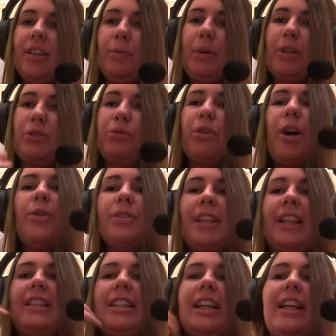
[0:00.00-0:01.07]
Whereas Rose,
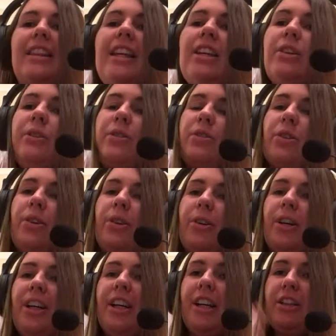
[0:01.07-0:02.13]
like I said, I think you saw